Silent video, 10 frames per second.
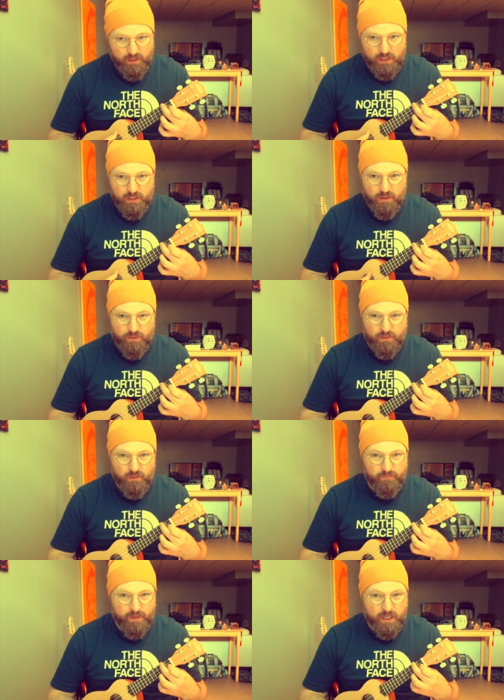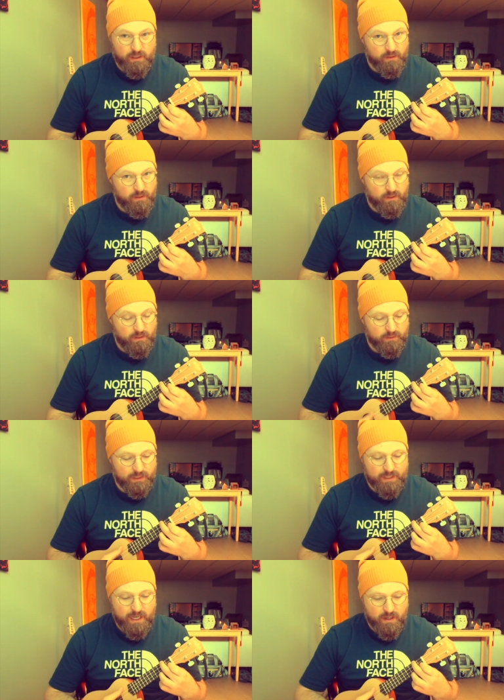in the third fret to
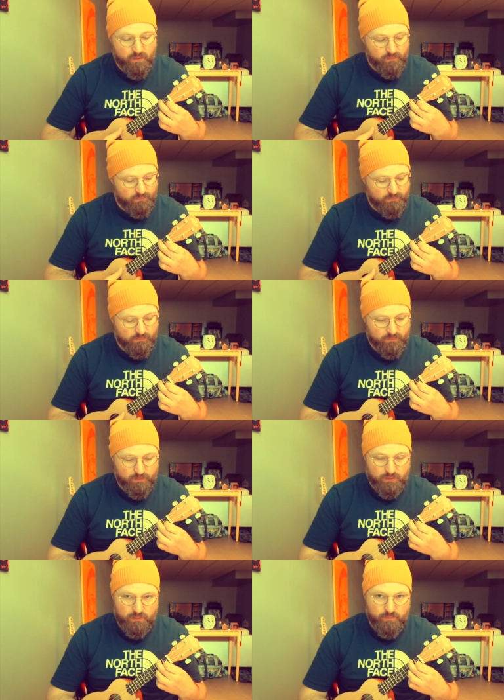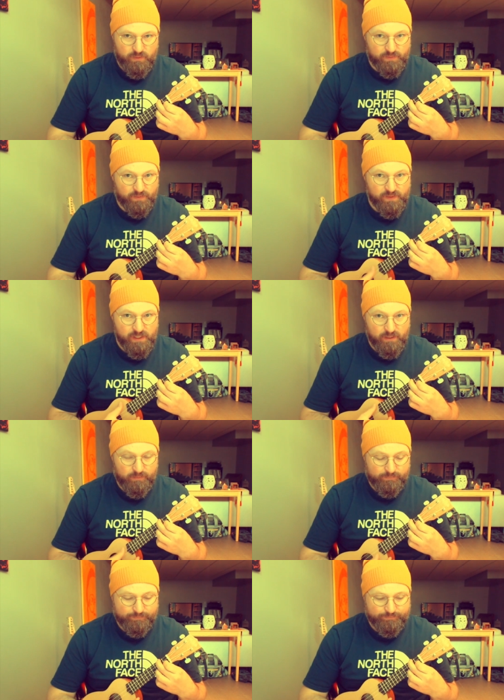get that note, which is a C.
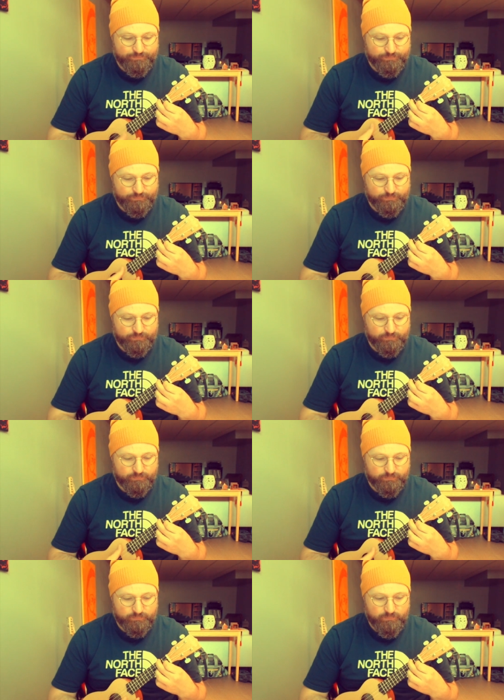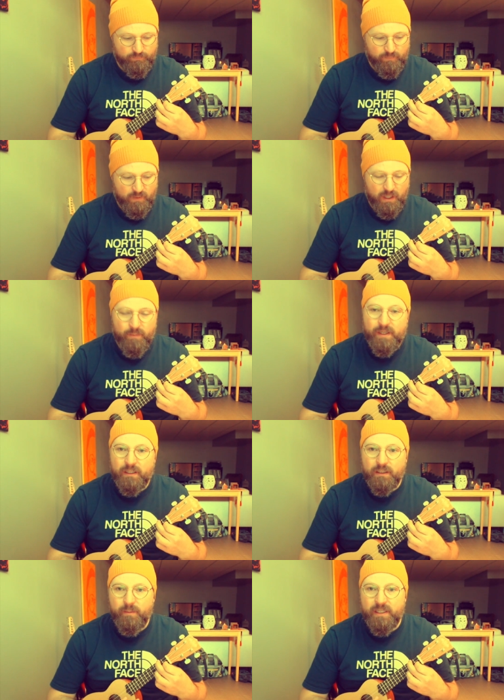And we get a
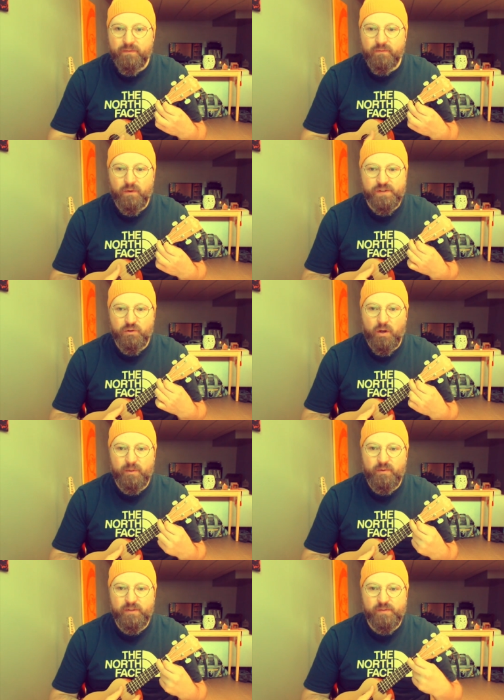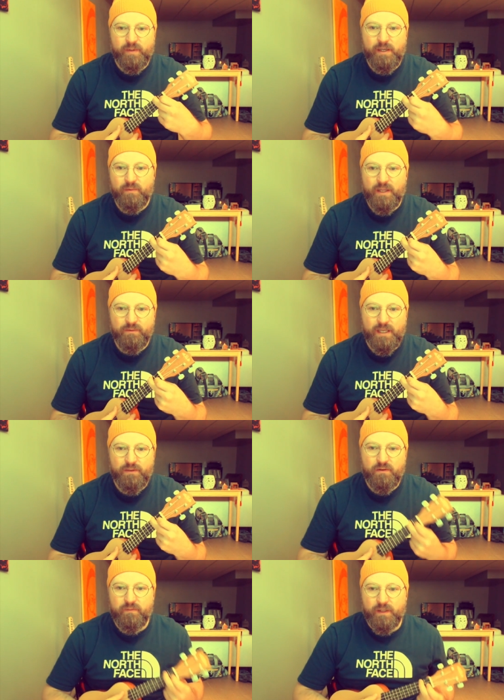little bit different voicing. Normally we just play it without that
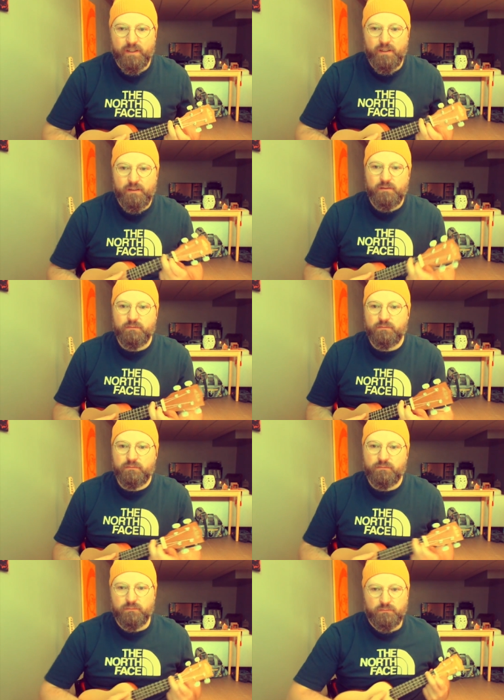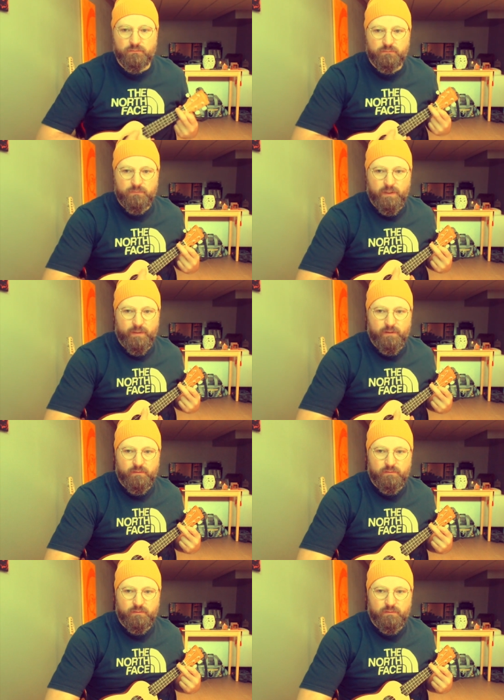third finger. There we go.
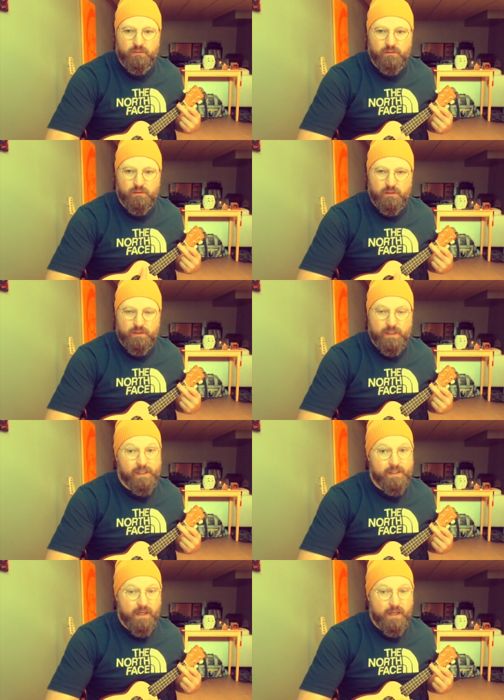That's an